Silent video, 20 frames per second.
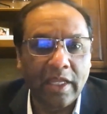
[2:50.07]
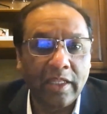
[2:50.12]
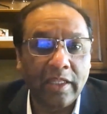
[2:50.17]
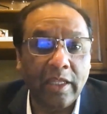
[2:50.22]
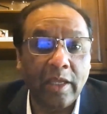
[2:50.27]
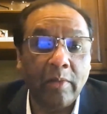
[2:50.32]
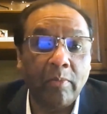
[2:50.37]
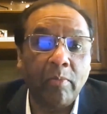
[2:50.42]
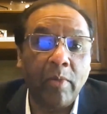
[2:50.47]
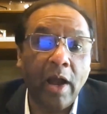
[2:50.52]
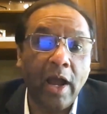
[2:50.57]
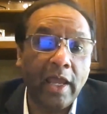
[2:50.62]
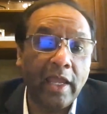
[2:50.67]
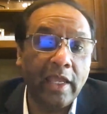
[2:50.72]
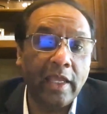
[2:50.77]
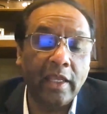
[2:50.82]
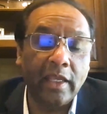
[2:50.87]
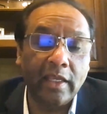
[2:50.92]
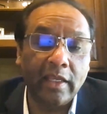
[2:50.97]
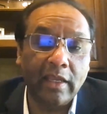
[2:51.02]
They're
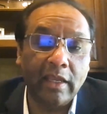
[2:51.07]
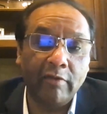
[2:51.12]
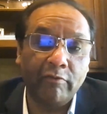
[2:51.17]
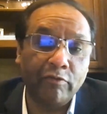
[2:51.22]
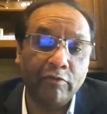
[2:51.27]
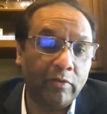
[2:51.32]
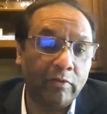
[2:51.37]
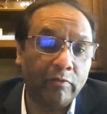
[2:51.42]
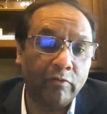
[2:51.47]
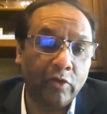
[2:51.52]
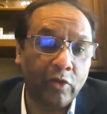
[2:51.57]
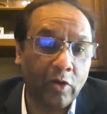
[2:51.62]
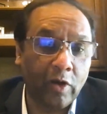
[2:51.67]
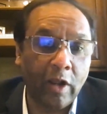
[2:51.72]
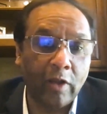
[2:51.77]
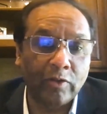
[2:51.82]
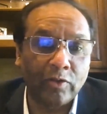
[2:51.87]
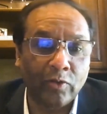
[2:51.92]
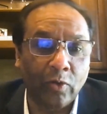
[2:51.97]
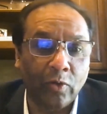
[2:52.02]
buying, if your
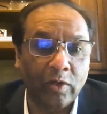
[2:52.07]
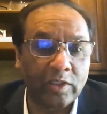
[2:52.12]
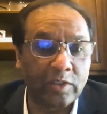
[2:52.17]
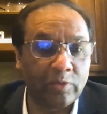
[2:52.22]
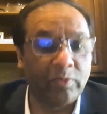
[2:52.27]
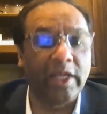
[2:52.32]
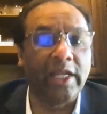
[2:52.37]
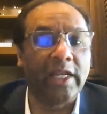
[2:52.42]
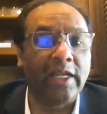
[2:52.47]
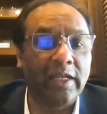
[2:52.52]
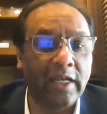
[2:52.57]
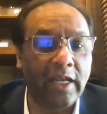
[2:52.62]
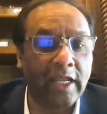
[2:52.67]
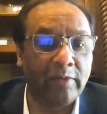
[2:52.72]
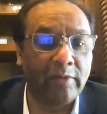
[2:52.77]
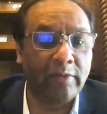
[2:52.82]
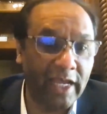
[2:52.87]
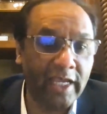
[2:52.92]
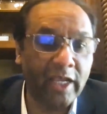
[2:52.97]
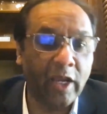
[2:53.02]
household is
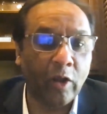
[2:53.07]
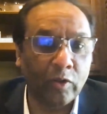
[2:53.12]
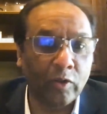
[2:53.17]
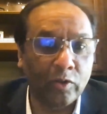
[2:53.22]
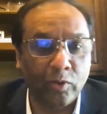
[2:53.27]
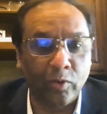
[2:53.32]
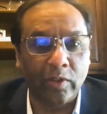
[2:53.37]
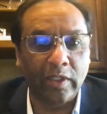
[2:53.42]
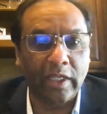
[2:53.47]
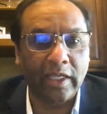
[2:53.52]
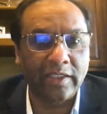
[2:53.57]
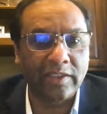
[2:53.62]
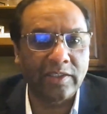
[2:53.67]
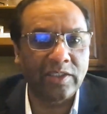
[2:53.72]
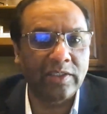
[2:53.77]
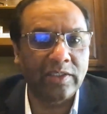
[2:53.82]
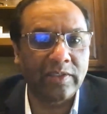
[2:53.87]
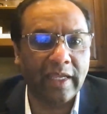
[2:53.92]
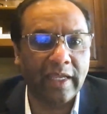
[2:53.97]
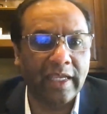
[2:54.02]
like my household,
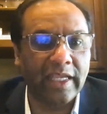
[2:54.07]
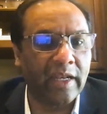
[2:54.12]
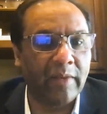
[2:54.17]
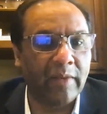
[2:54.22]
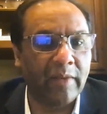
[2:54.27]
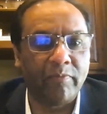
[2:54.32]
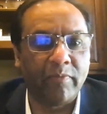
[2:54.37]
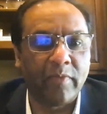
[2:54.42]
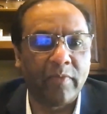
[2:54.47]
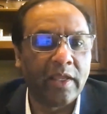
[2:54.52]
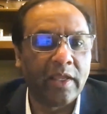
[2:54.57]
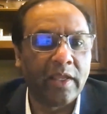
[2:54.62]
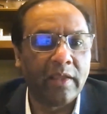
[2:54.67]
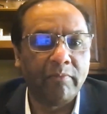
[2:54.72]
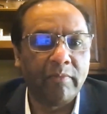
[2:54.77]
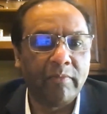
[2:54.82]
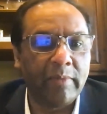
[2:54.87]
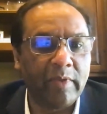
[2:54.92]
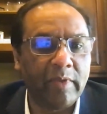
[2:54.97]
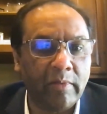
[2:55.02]
I get
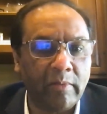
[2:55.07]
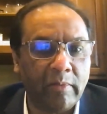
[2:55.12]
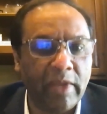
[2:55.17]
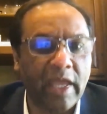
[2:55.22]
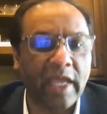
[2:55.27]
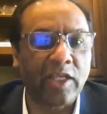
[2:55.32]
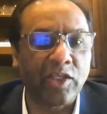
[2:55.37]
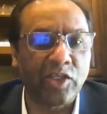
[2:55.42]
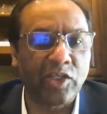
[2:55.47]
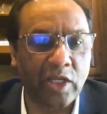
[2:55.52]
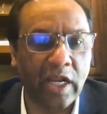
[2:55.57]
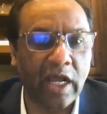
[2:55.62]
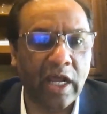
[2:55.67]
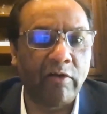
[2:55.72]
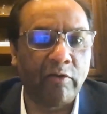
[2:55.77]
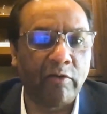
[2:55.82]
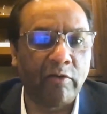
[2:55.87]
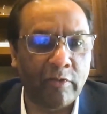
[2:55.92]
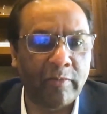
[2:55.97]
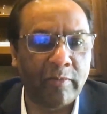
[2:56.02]
maybe a package an
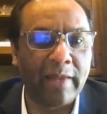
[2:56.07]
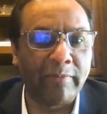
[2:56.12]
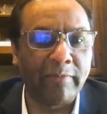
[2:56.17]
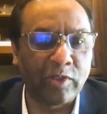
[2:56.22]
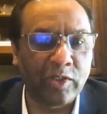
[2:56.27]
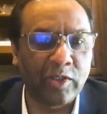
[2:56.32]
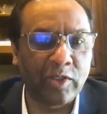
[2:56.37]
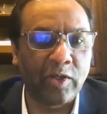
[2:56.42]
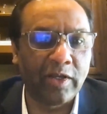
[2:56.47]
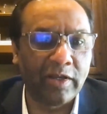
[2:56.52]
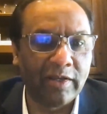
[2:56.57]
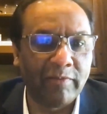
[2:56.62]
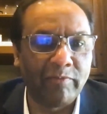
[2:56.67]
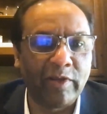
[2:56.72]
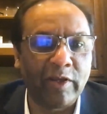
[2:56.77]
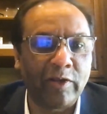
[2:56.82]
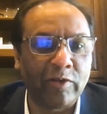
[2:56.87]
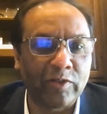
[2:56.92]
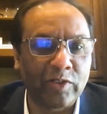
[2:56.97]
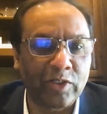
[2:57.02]
hour from
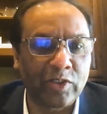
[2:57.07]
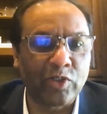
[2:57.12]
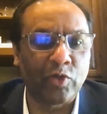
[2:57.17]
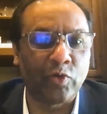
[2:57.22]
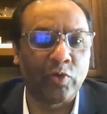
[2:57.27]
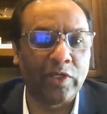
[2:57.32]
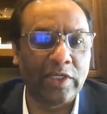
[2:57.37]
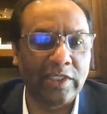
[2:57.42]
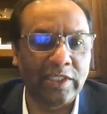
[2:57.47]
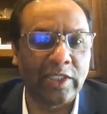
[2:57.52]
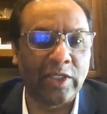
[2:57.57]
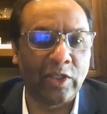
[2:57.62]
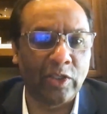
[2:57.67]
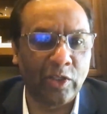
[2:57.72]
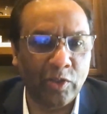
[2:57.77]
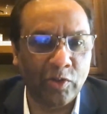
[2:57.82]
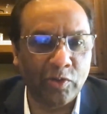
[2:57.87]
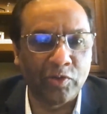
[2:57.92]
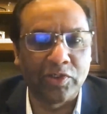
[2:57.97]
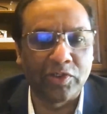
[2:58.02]
Amazon because it's so easy to
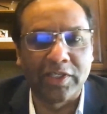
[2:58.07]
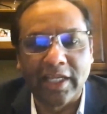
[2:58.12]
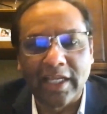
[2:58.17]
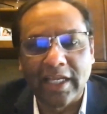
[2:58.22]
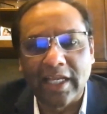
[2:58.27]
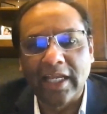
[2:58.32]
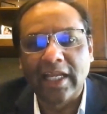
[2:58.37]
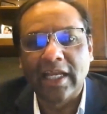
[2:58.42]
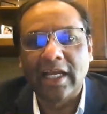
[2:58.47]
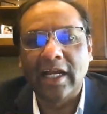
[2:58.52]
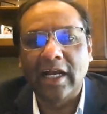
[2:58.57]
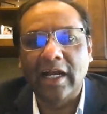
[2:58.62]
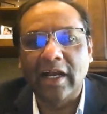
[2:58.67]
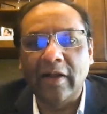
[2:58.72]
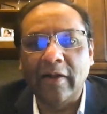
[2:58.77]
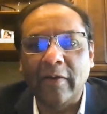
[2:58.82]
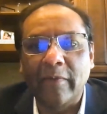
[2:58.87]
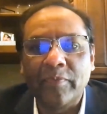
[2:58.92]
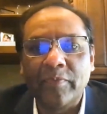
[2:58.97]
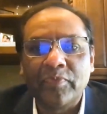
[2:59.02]
use.
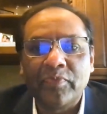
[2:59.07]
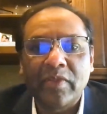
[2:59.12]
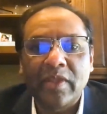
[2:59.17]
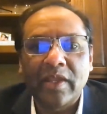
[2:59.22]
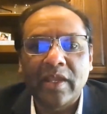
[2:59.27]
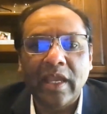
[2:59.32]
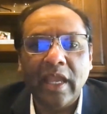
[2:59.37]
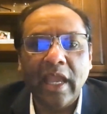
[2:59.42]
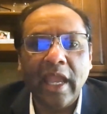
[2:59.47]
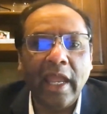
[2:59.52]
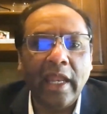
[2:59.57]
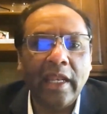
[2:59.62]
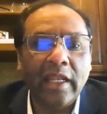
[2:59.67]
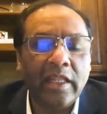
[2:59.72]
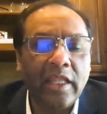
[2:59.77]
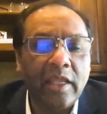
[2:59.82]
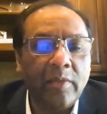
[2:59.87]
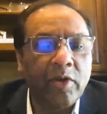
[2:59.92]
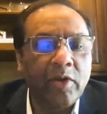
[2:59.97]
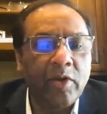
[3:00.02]

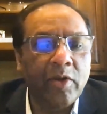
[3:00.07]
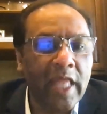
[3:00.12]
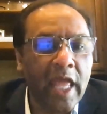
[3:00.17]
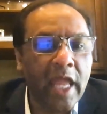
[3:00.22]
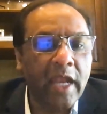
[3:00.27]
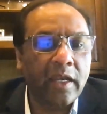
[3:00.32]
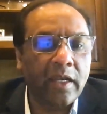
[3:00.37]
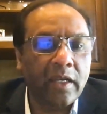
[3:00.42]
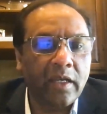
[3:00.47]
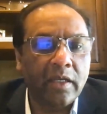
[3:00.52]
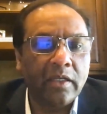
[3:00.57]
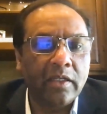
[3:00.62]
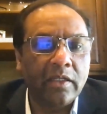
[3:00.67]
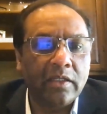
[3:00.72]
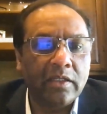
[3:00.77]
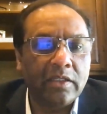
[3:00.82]
And they bring that